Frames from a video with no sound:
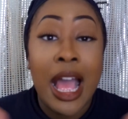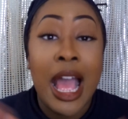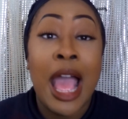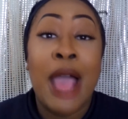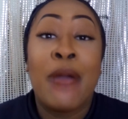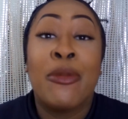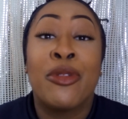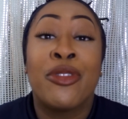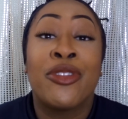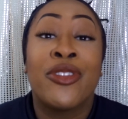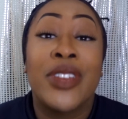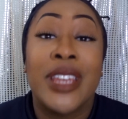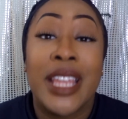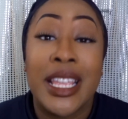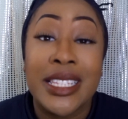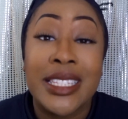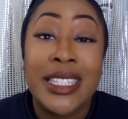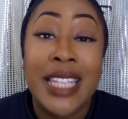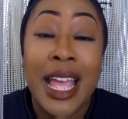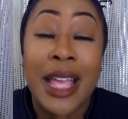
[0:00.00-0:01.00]
I will
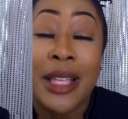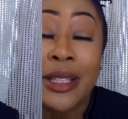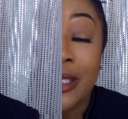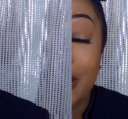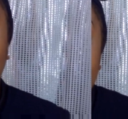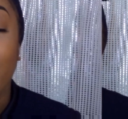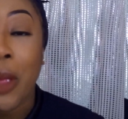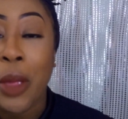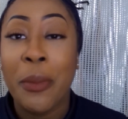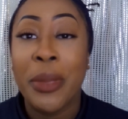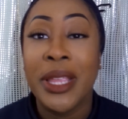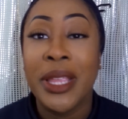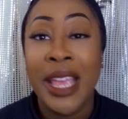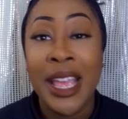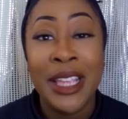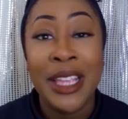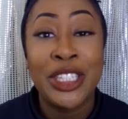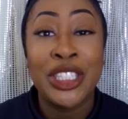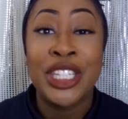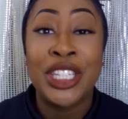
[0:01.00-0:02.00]
finesse that. But
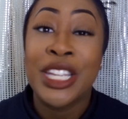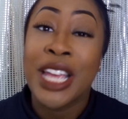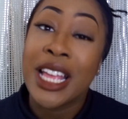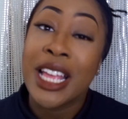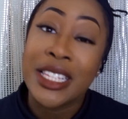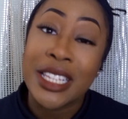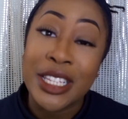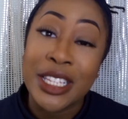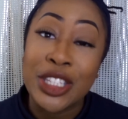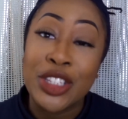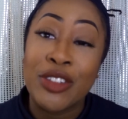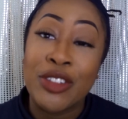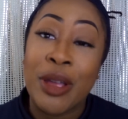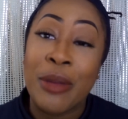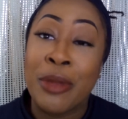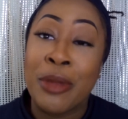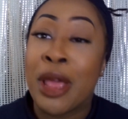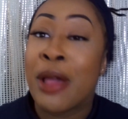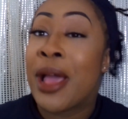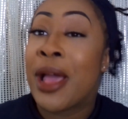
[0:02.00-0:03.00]
yeah, she has
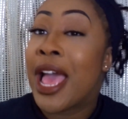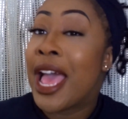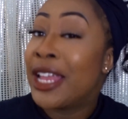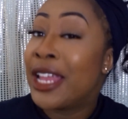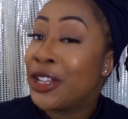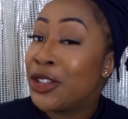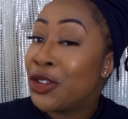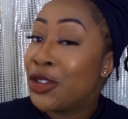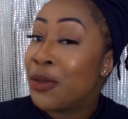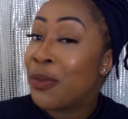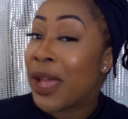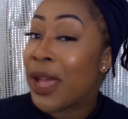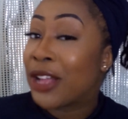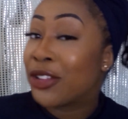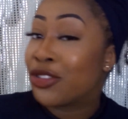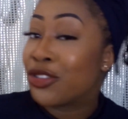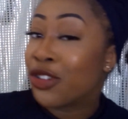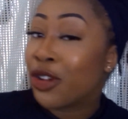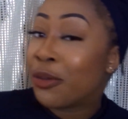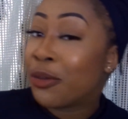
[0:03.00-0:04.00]
Instagram now and a new
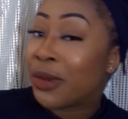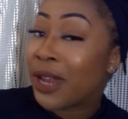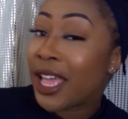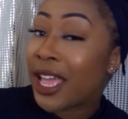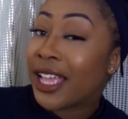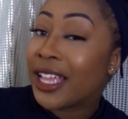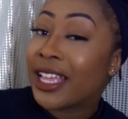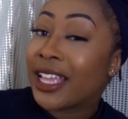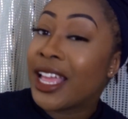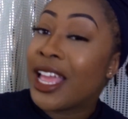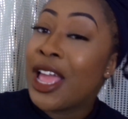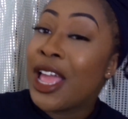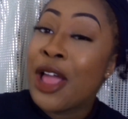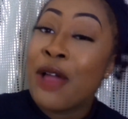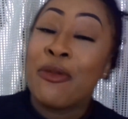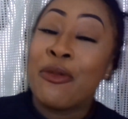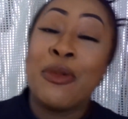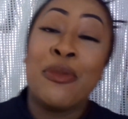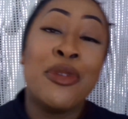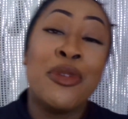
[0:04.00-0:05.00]
backdrop. Like,
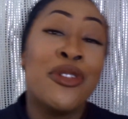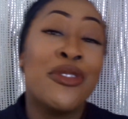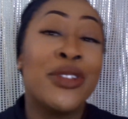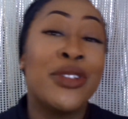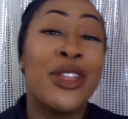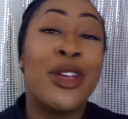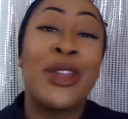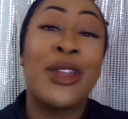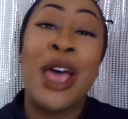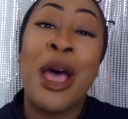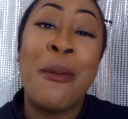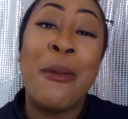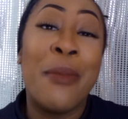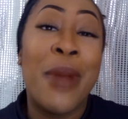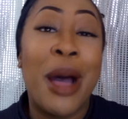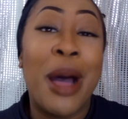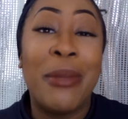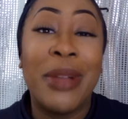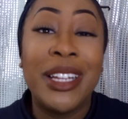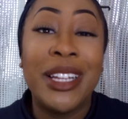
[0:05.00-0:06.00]
we're moving on up,
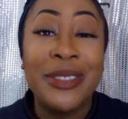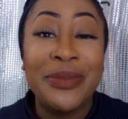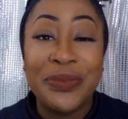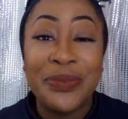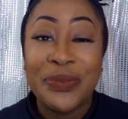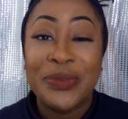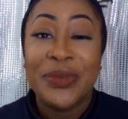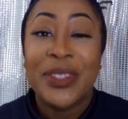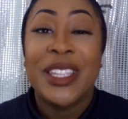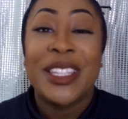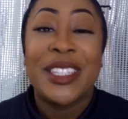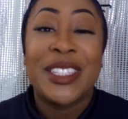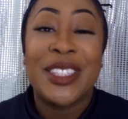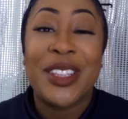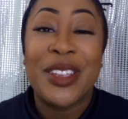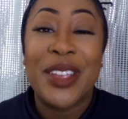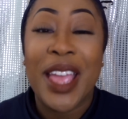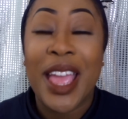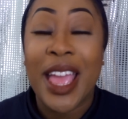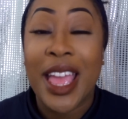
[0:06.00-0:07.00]
mama.
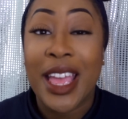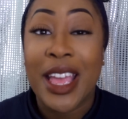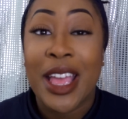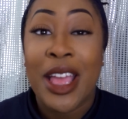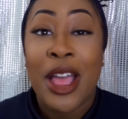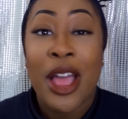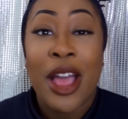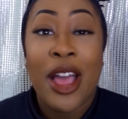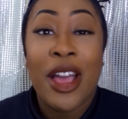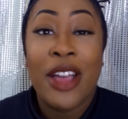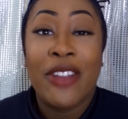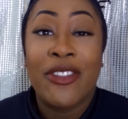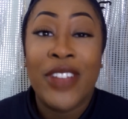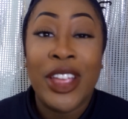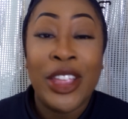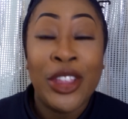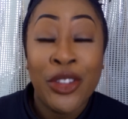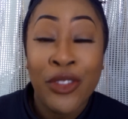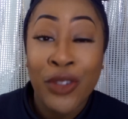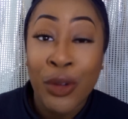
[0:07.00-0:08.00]
So yeah,
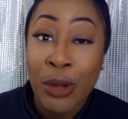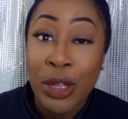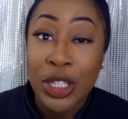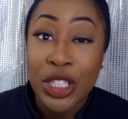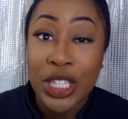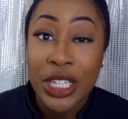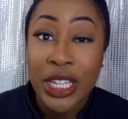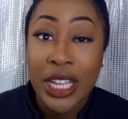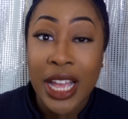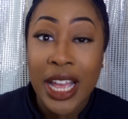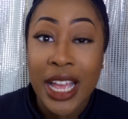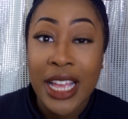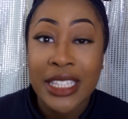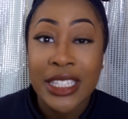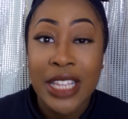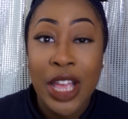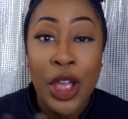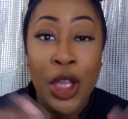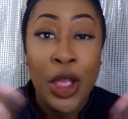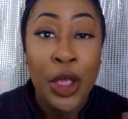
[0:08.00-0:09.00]
thank you for watching,
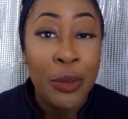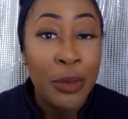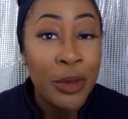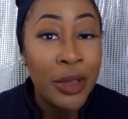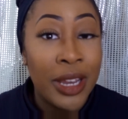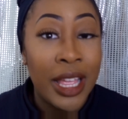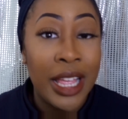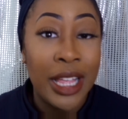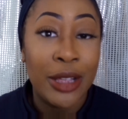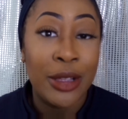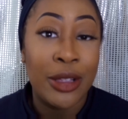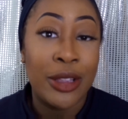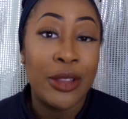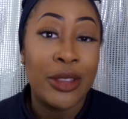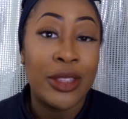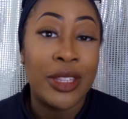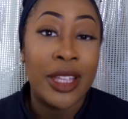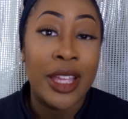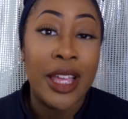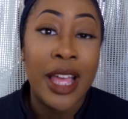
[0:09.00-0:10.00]
guys. I hope you like
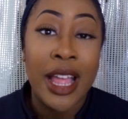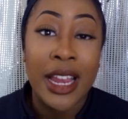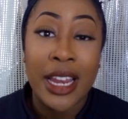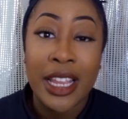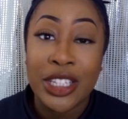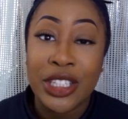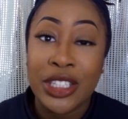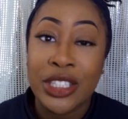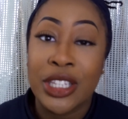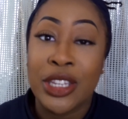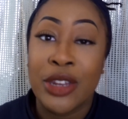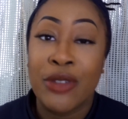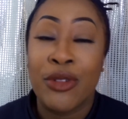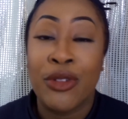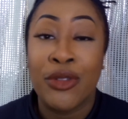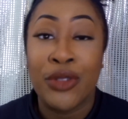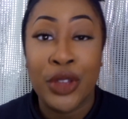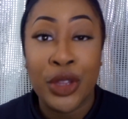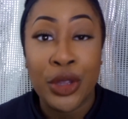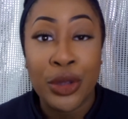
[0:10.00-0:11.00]
the eyelashes and the
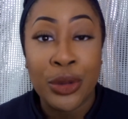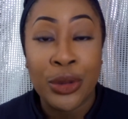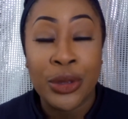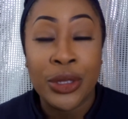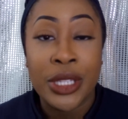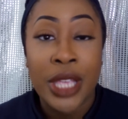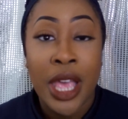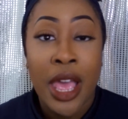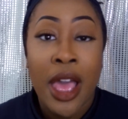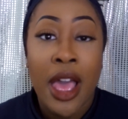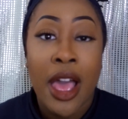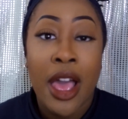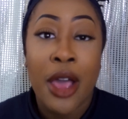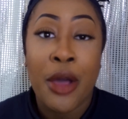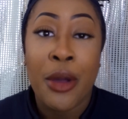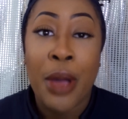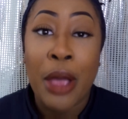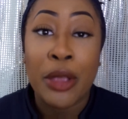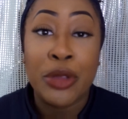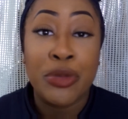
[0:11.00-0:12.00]
reviews.
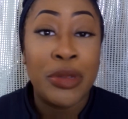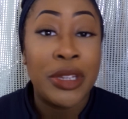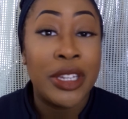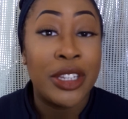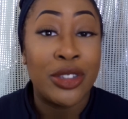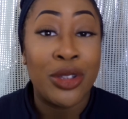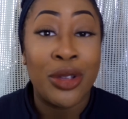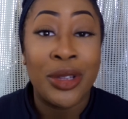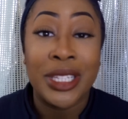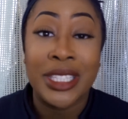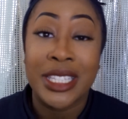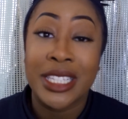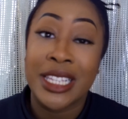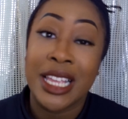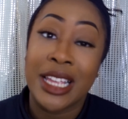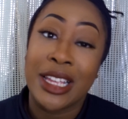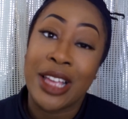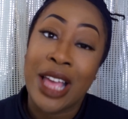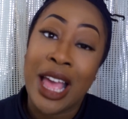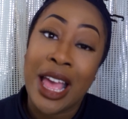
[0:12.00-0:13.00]
I was being as honest as
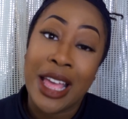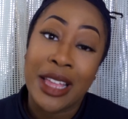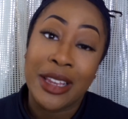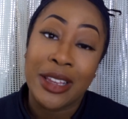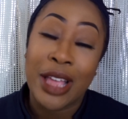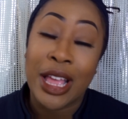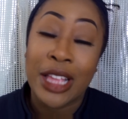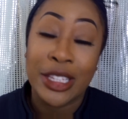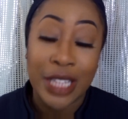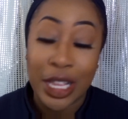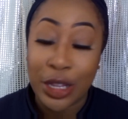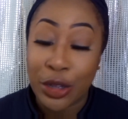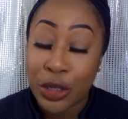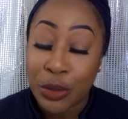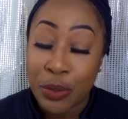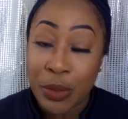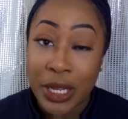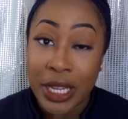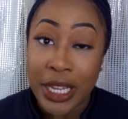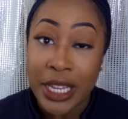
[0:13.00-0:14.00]
I
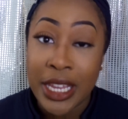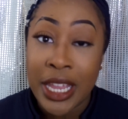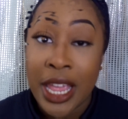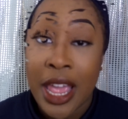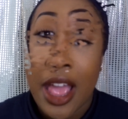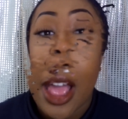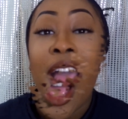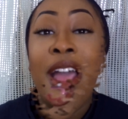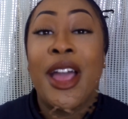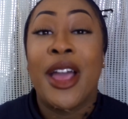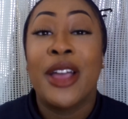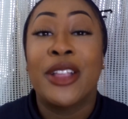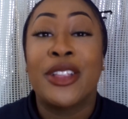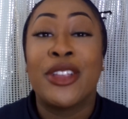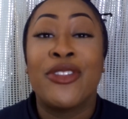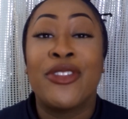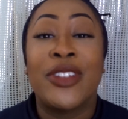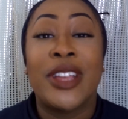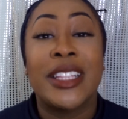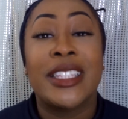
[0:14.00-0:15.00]
could be.
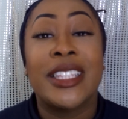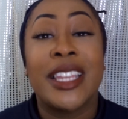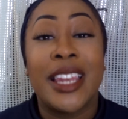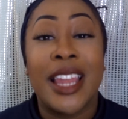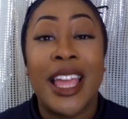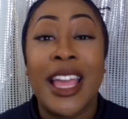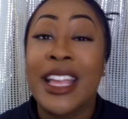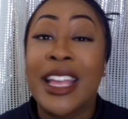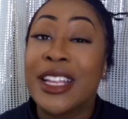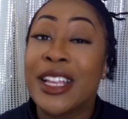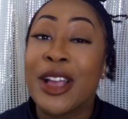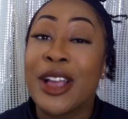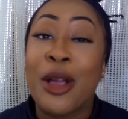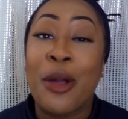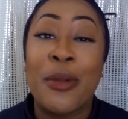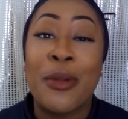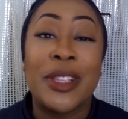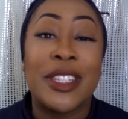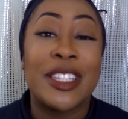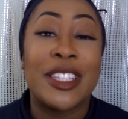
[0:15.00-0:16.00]
Don't forget to like,
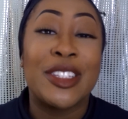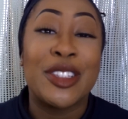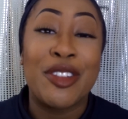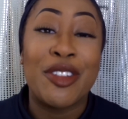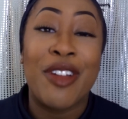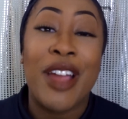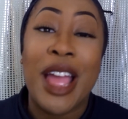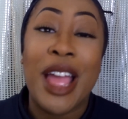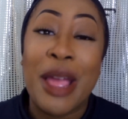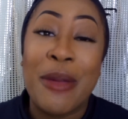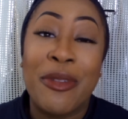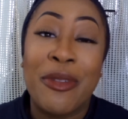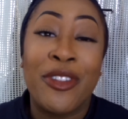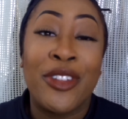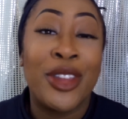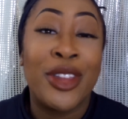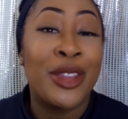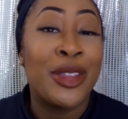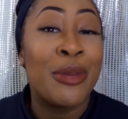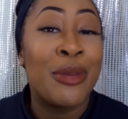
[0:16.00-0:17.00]
comment, subscribe,
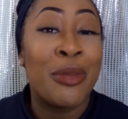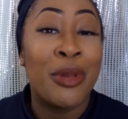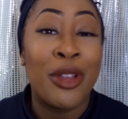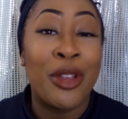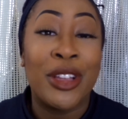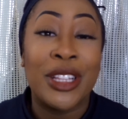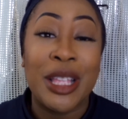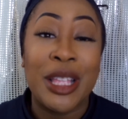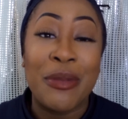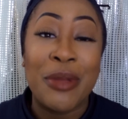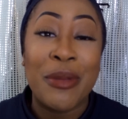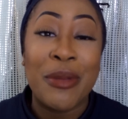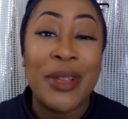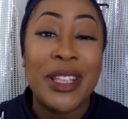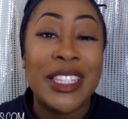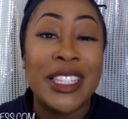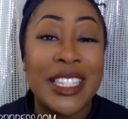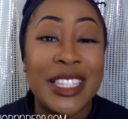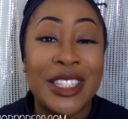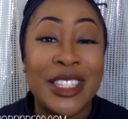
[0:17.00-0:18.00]
follow the blog that me and
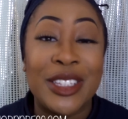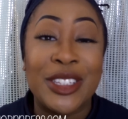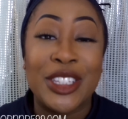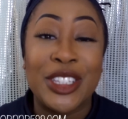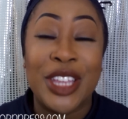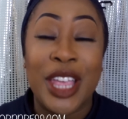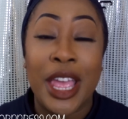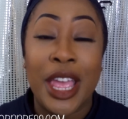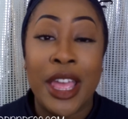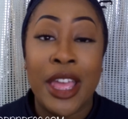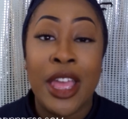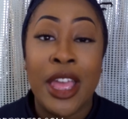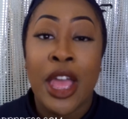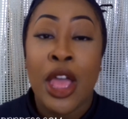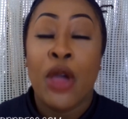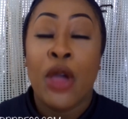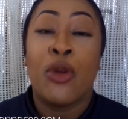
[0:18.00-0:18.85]
my sister share.